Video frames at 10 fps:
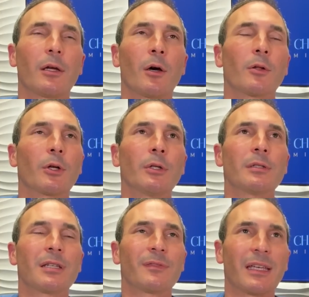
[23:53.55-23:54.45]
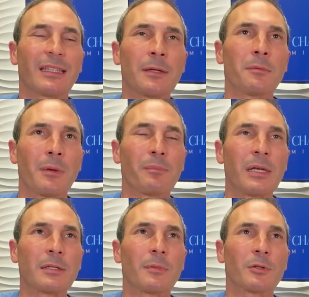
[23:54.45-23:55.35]
all the hurt stuff, it gave me my
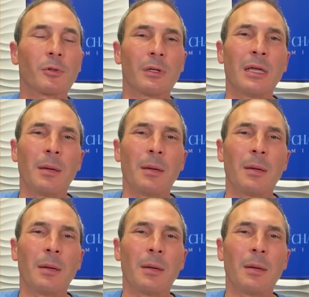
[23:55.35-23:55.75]
peace and my joy,